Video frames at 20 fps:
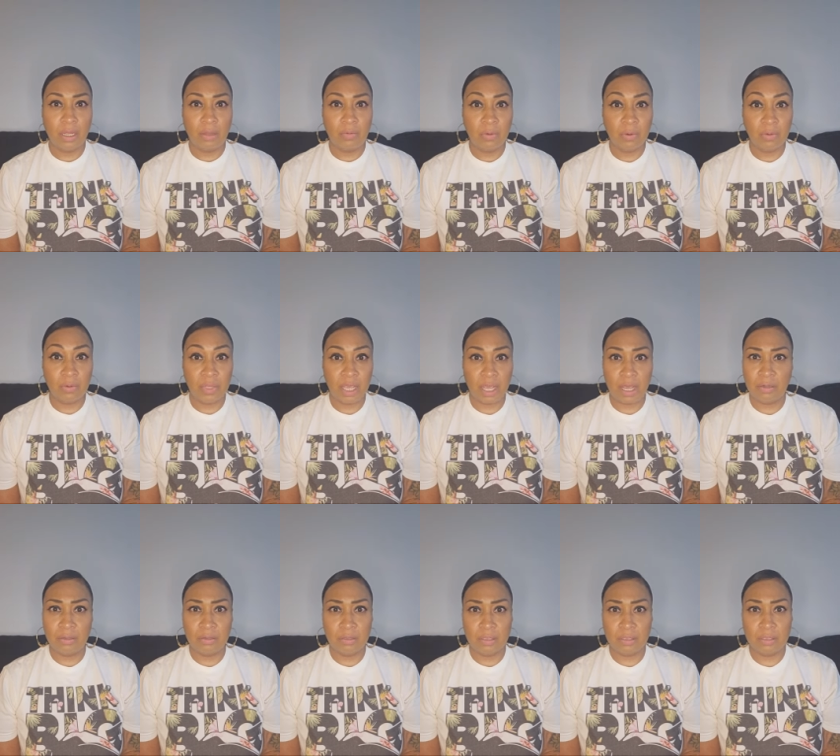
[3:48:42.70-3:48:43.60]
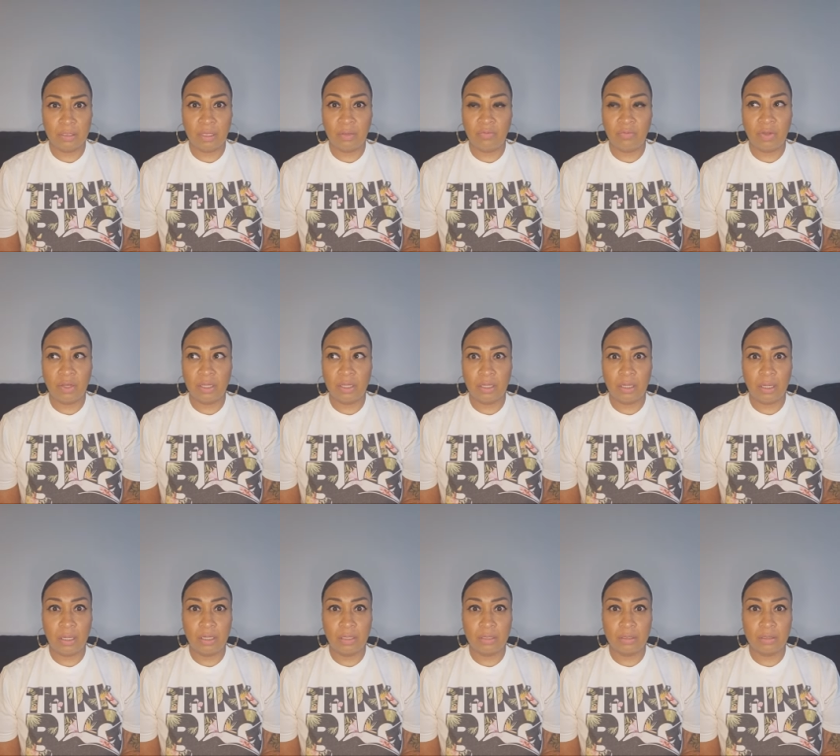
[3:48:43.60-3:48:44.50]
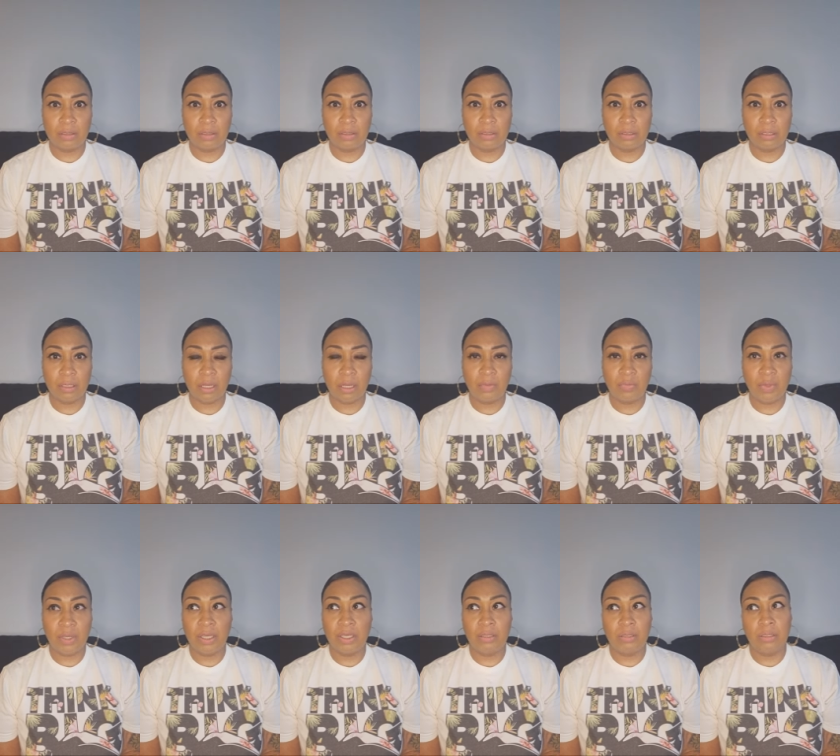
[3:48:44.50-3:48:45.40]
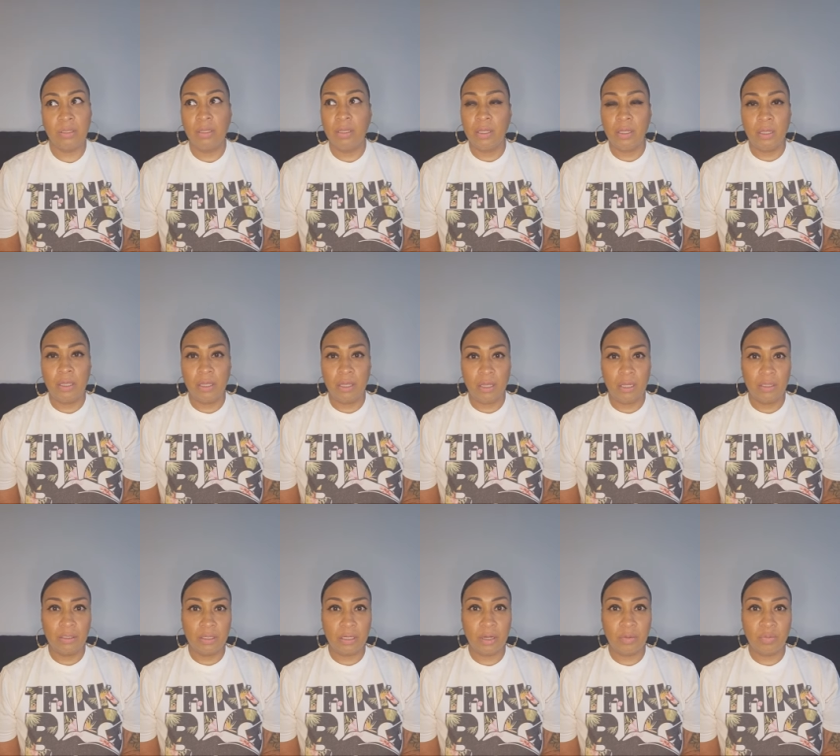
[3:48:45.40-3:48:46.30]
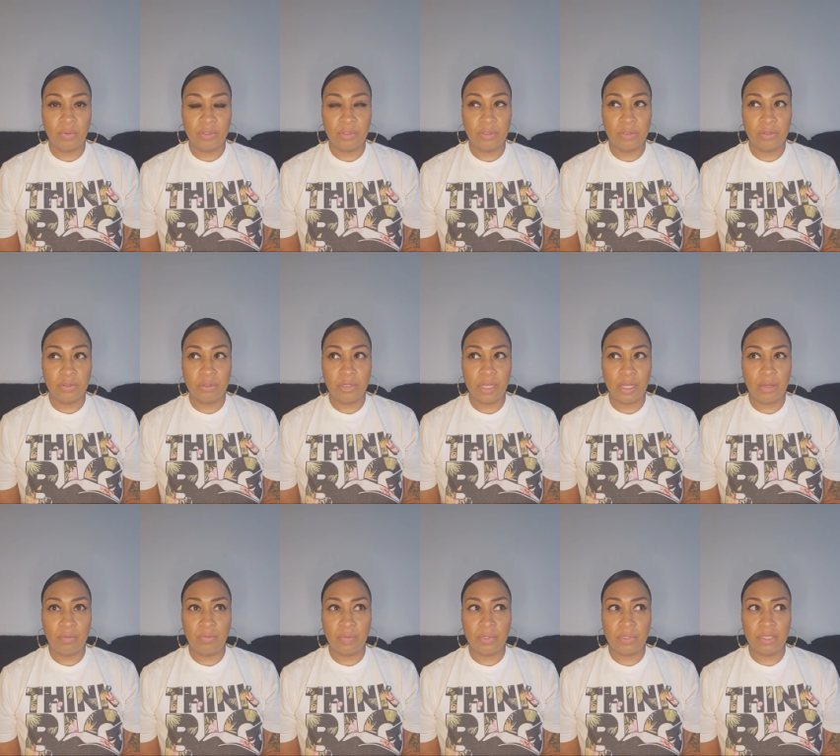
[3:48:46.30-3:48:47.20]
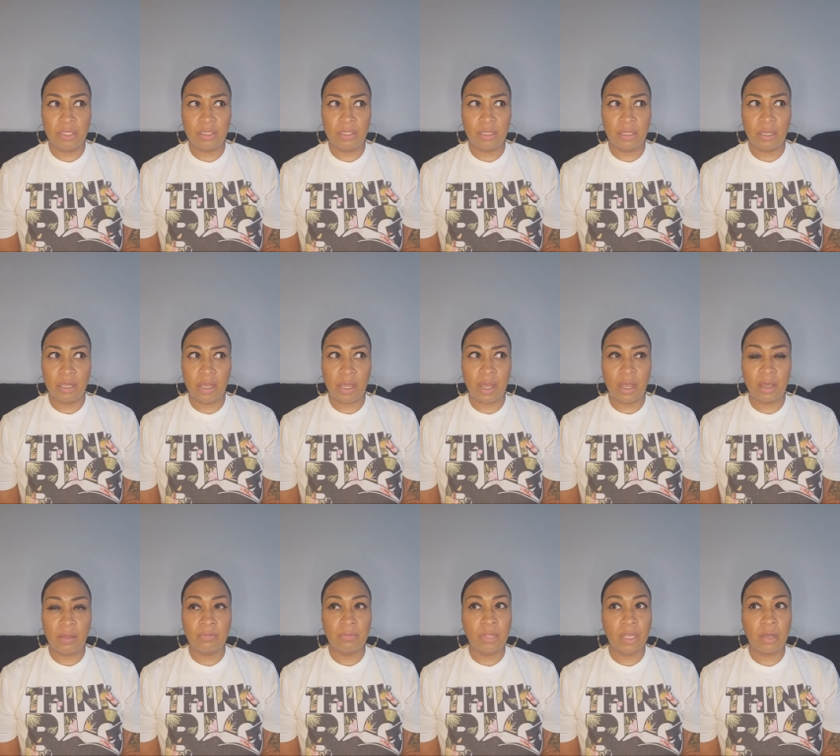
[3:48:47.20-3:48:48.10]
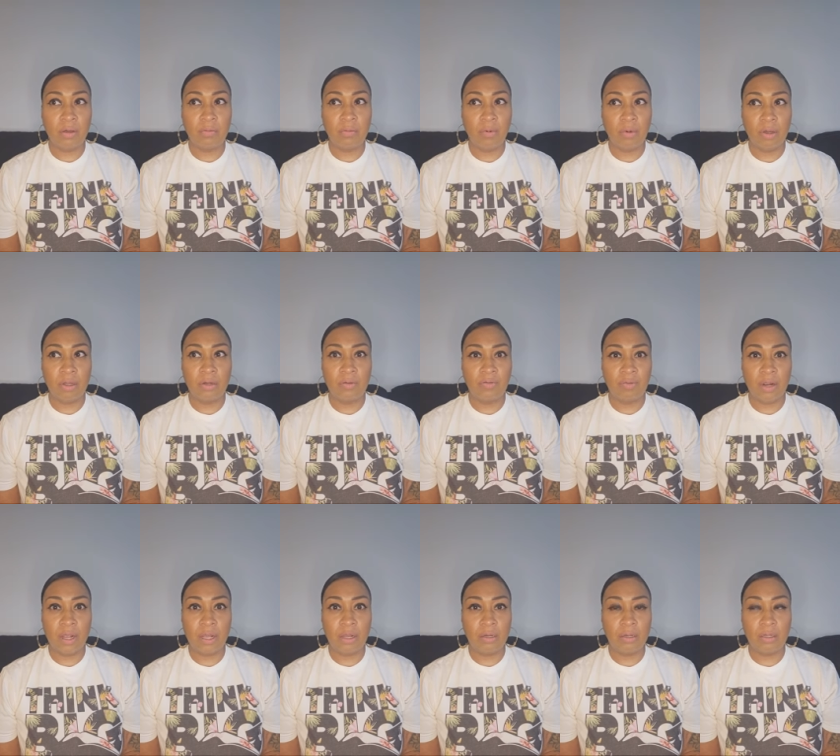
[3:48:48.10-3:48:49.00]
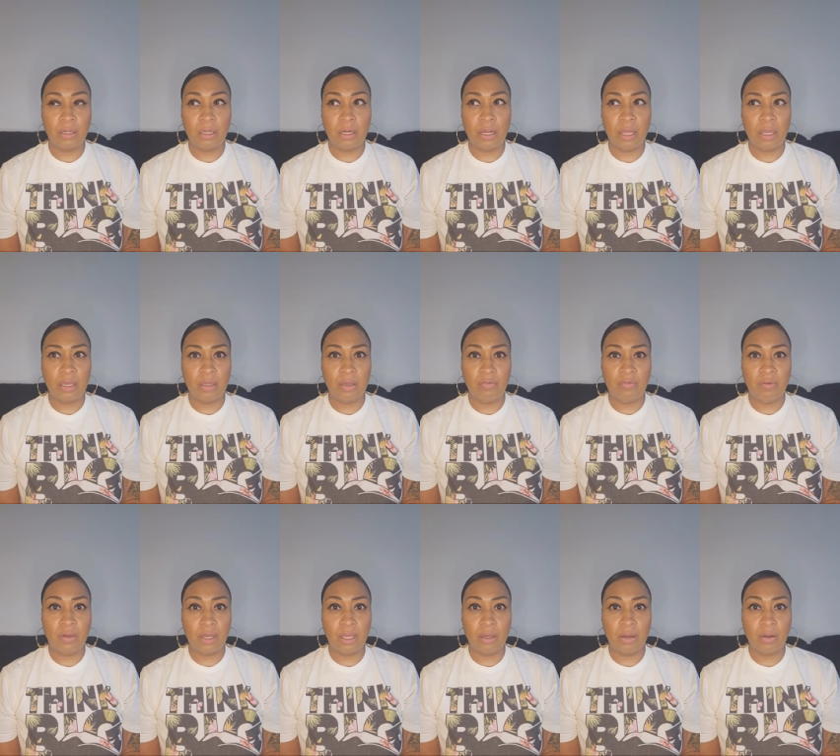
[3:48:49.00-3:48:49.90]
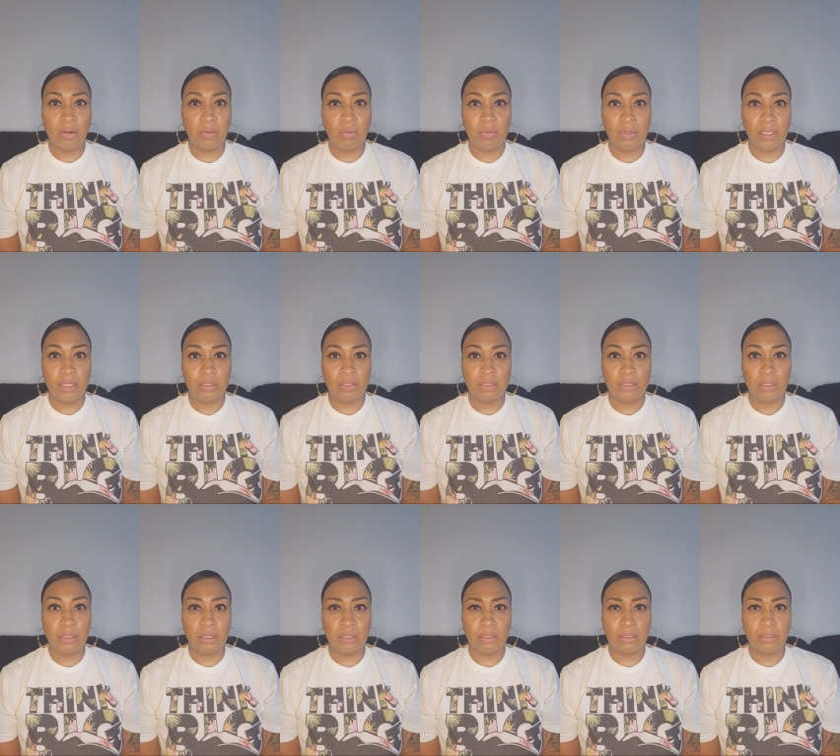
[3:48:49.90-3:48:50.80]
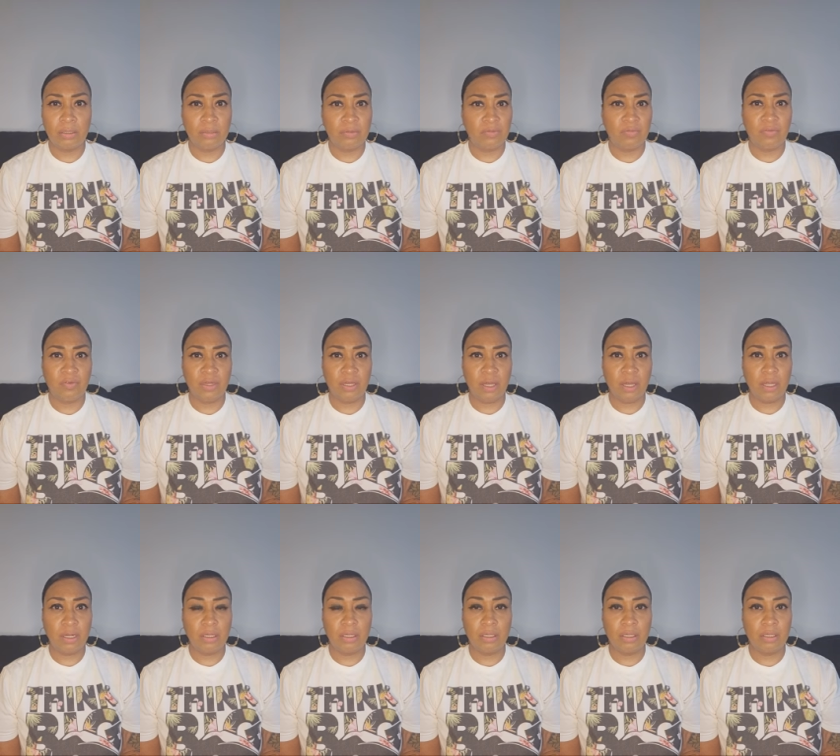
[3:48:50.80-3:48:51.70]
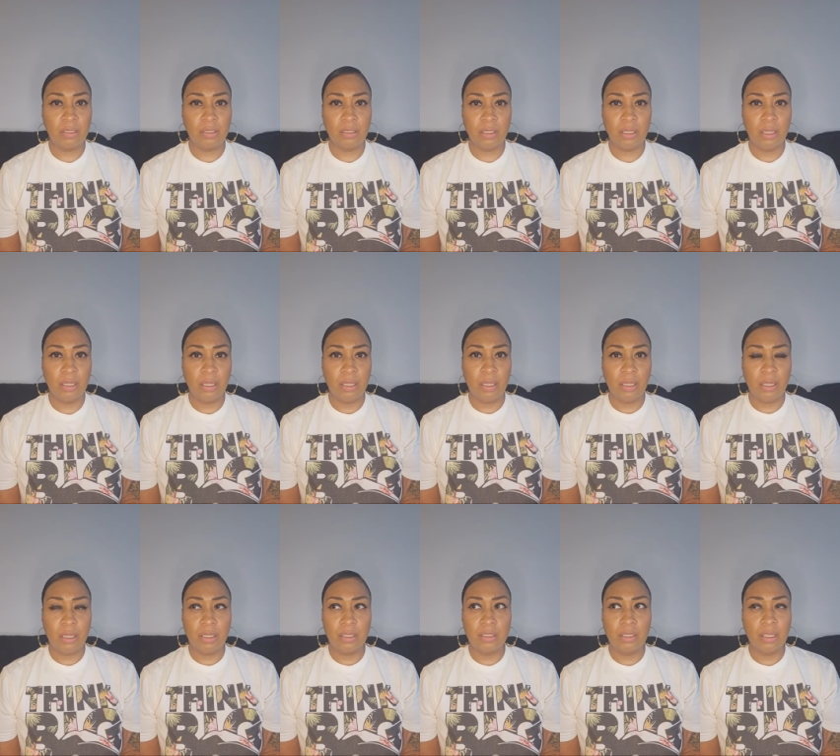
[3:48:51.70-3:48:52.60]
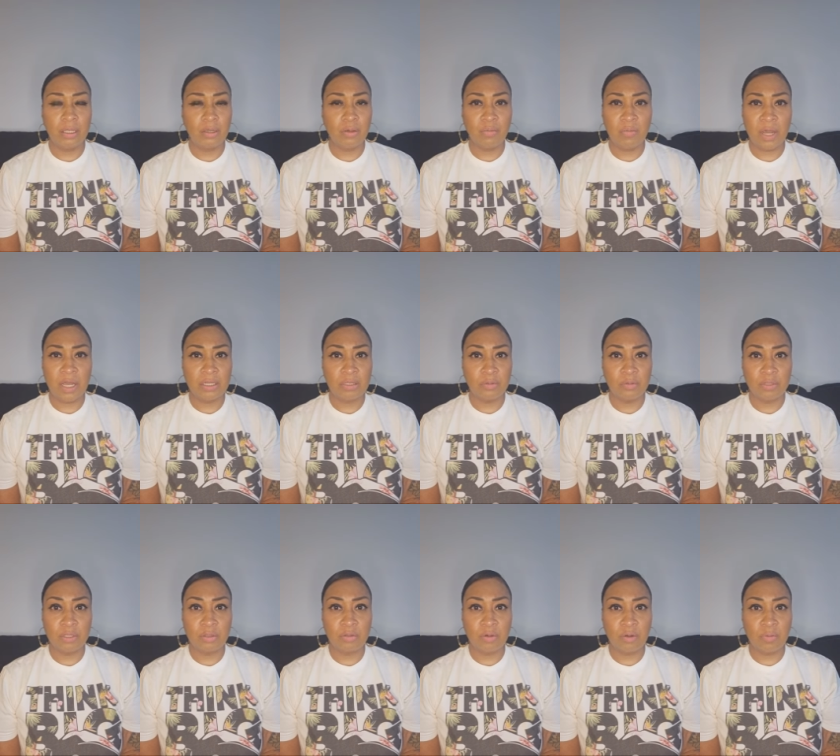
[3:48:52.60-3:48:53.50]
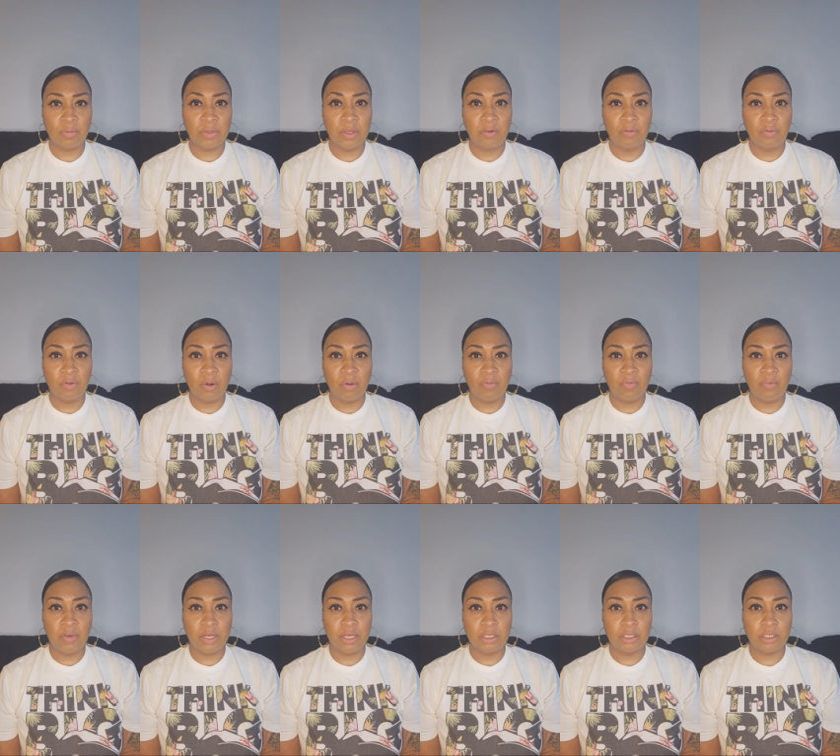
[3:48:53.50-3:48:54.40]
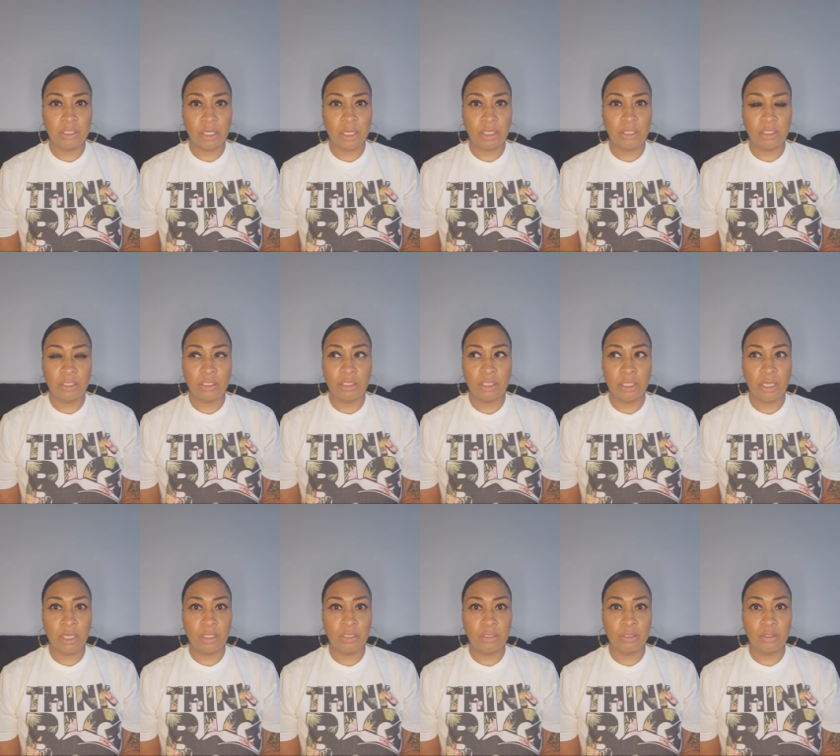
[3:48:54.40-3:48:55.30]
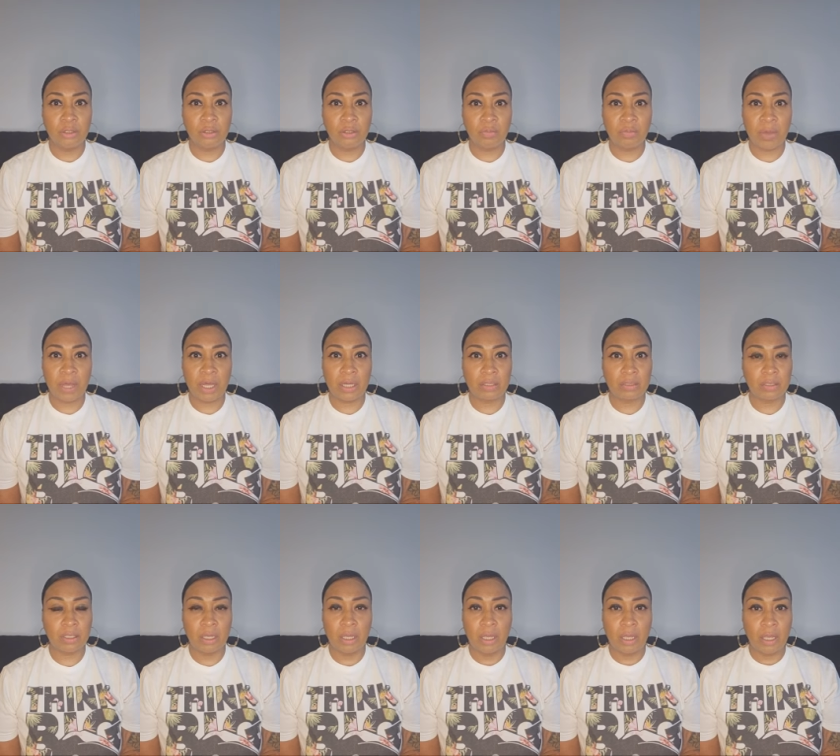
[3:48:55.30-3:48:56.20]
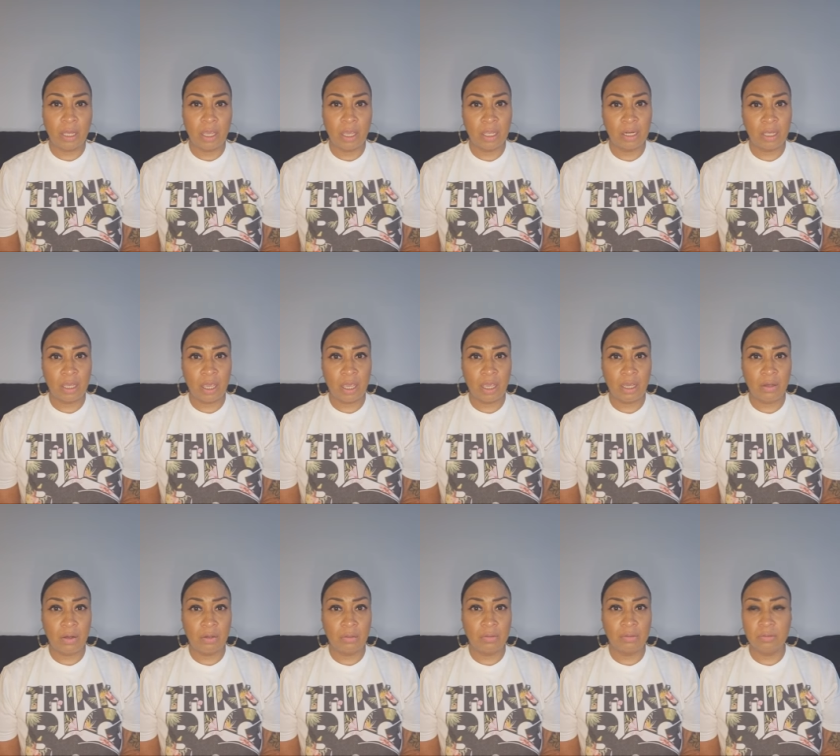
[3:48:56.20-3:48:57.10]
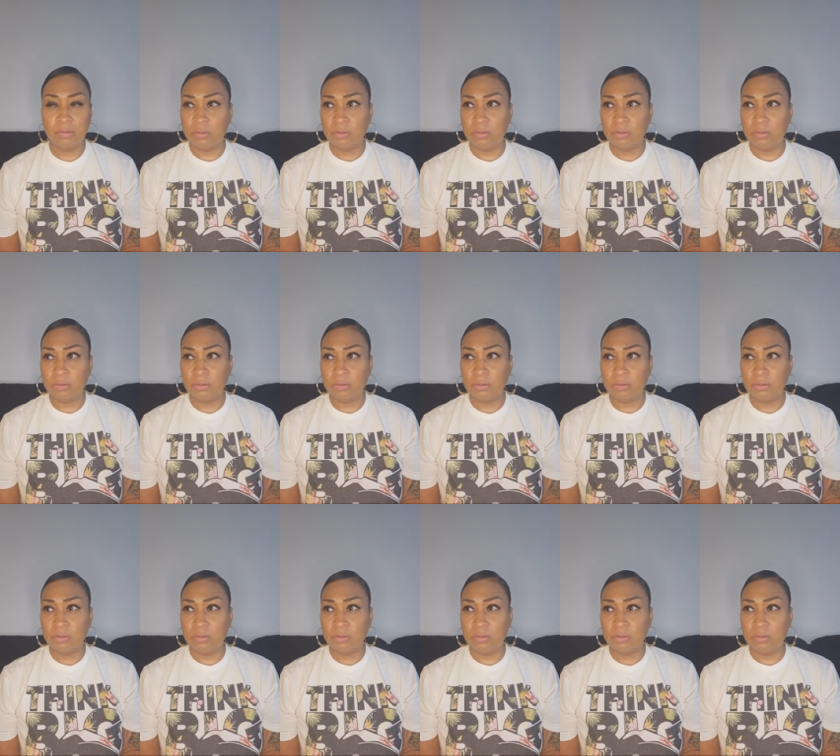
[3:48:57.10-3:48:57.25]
But we had on the same fucking colors. I mean, couples do that, but I'm not walking around looking like your fucking homie and shit. Fuck out of here. Then you might as well throw me a rope fucking chain and shit in a jukebox and a Kango.